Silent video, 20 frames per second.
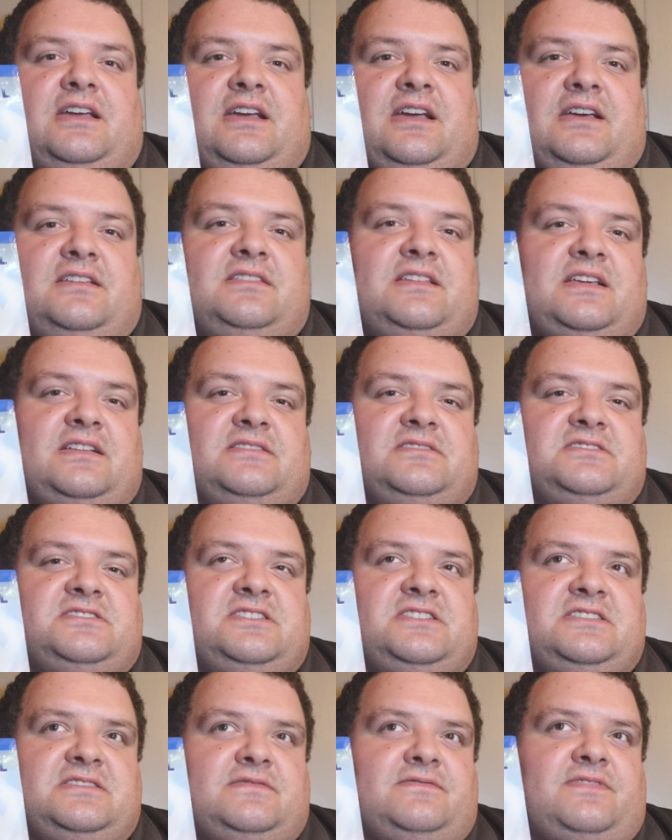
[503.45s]
and then
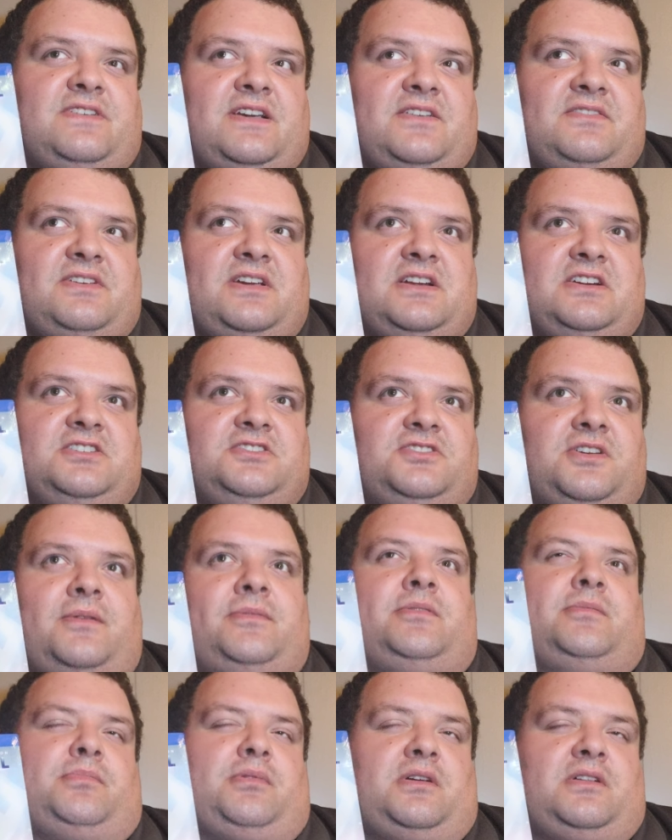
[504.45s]
season five kind of dropped
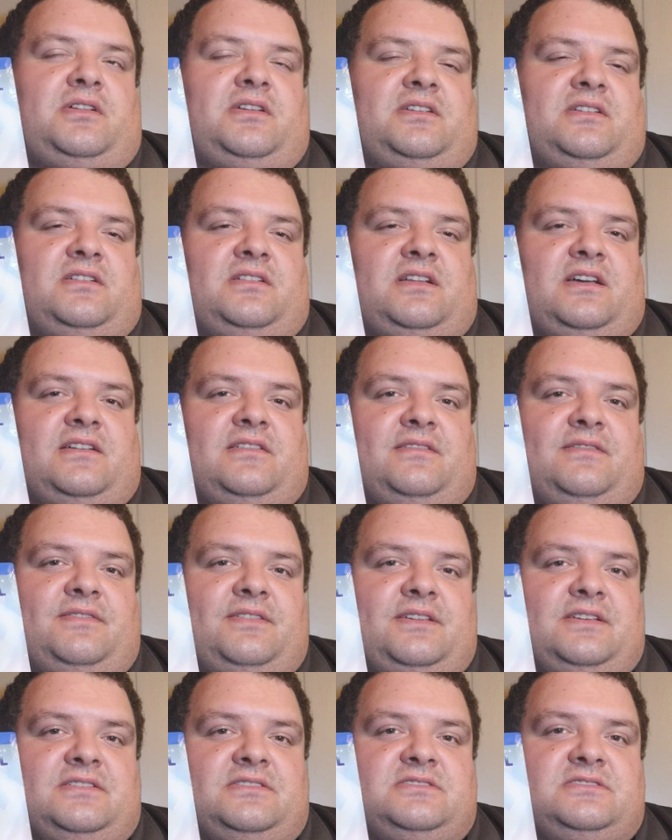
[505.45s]
the ball on a lot of
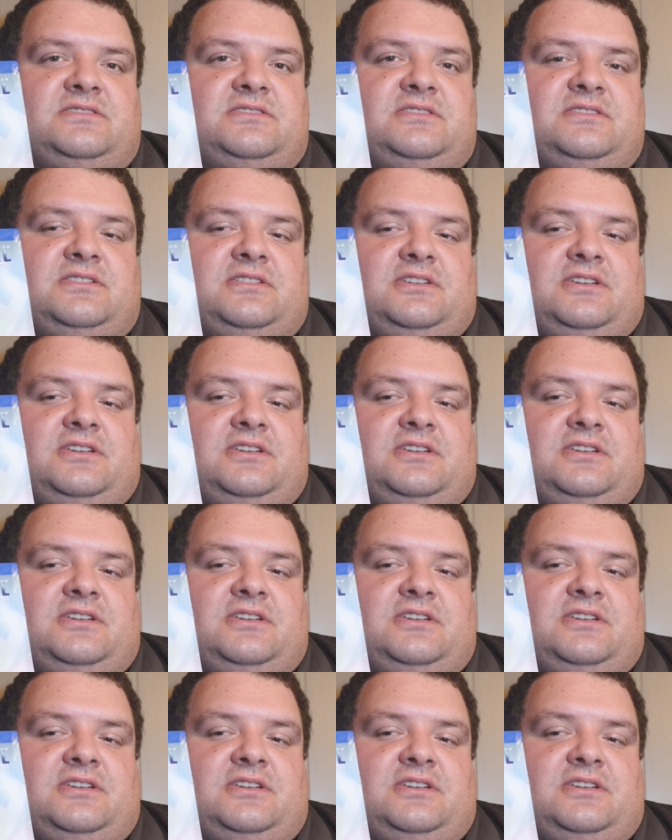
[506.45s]
things.